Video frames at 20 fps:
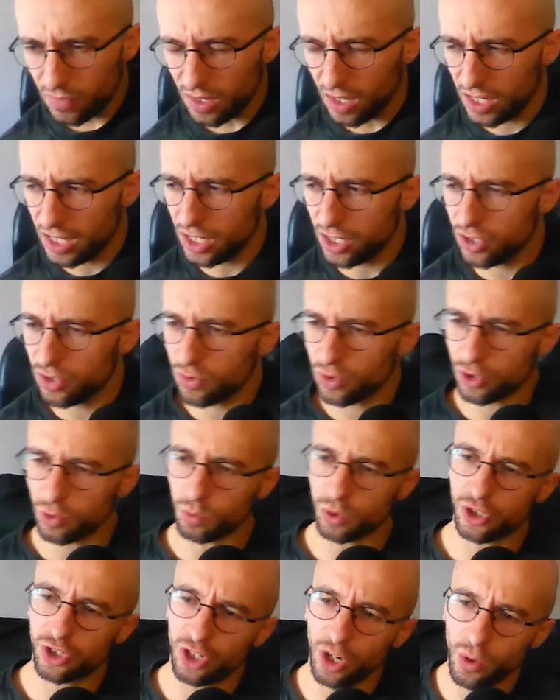he sh
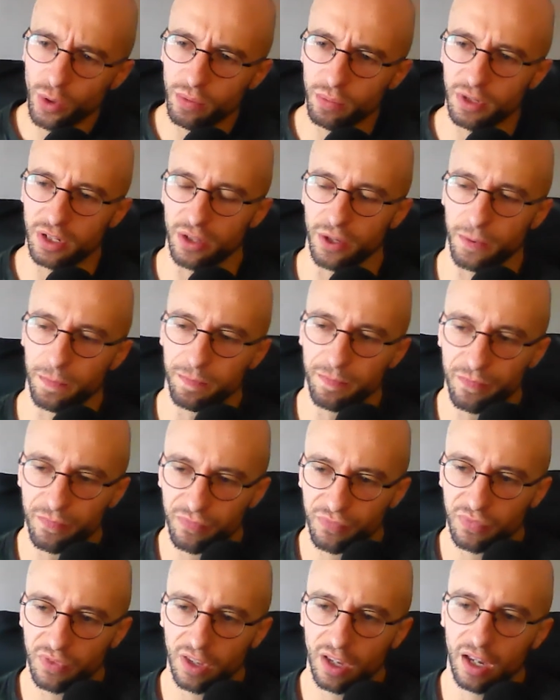was showing me them,
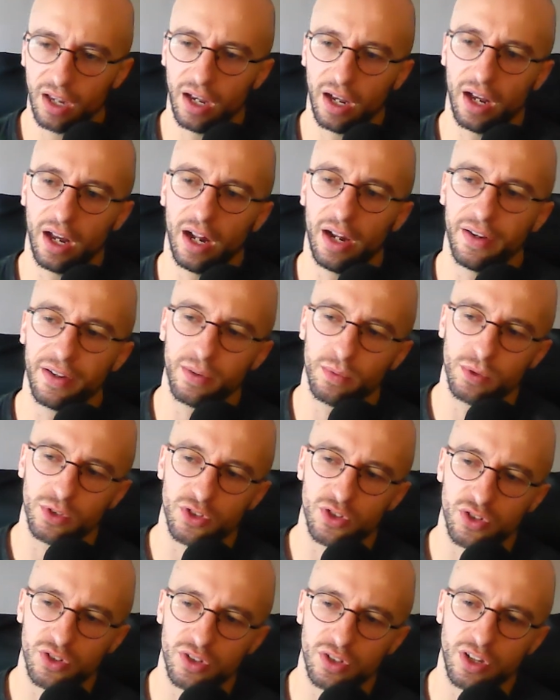and it was
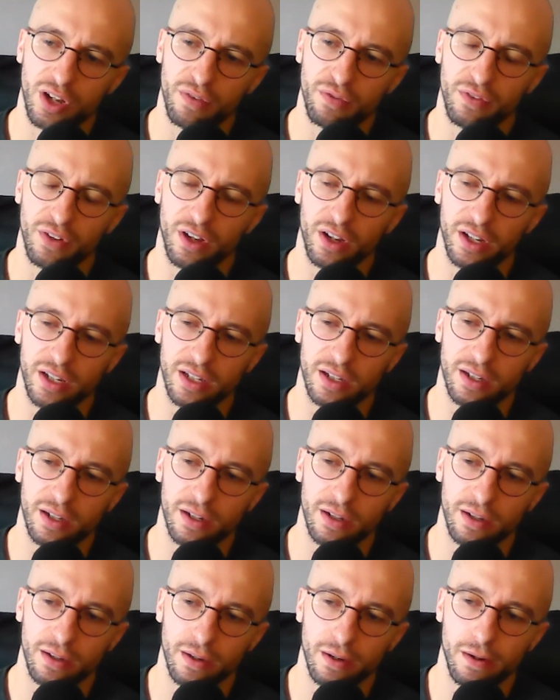stuff like
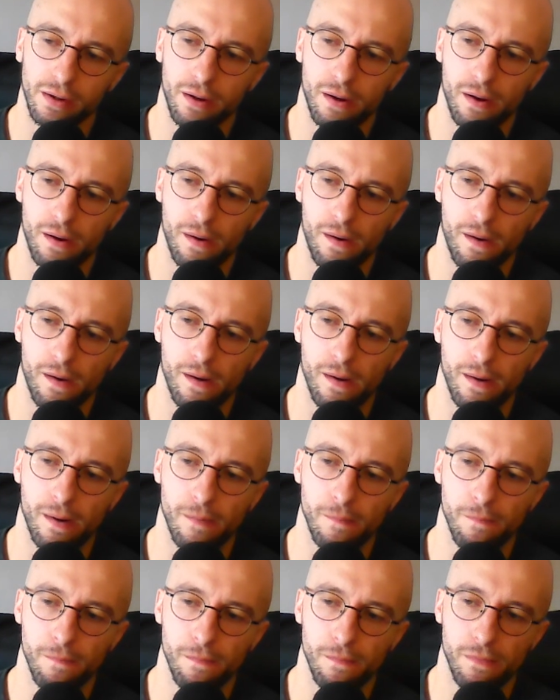
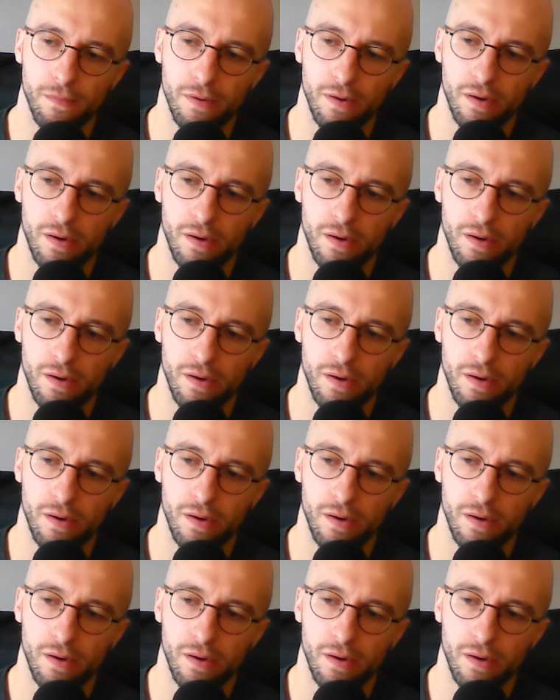um